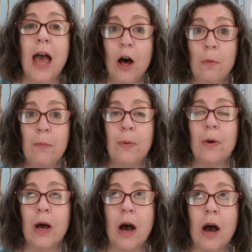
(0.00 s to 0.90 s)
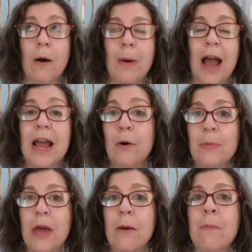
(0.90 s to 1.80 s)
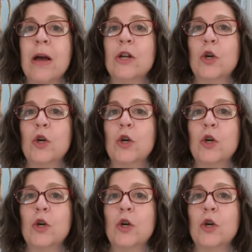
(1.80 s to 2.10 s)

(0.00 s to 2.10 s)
help them